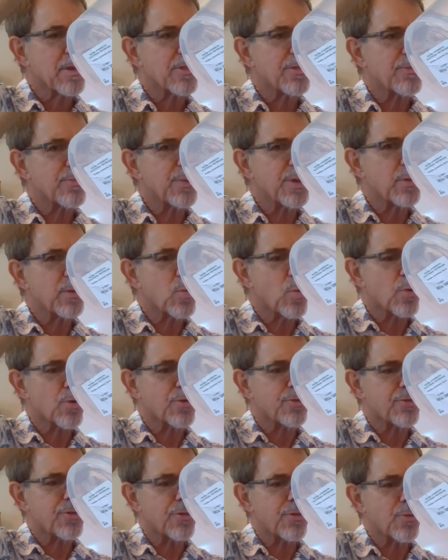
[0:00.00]

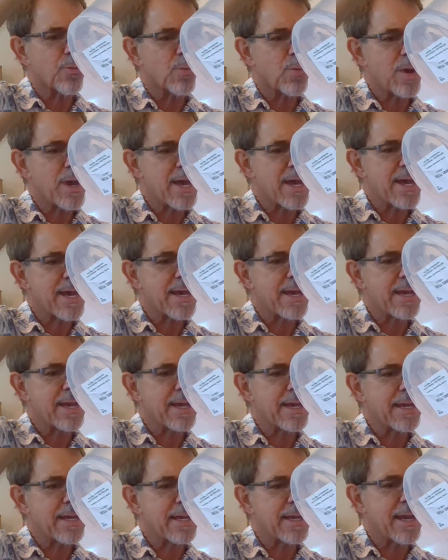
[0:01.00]
3/4 of the
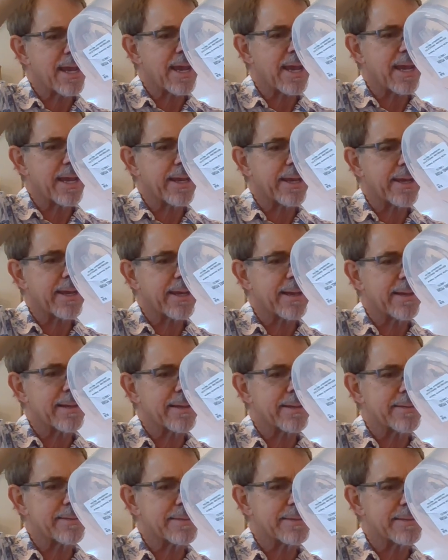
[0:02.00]
way,
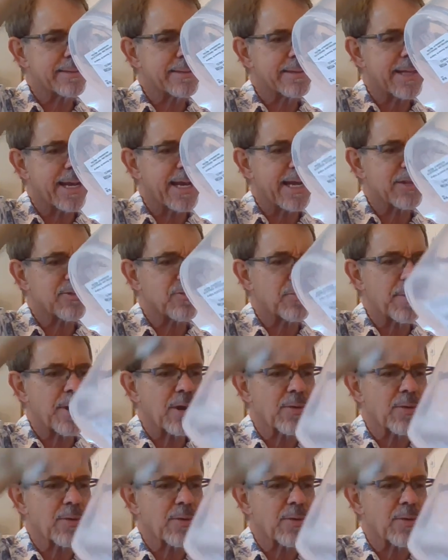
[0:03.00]
and that's about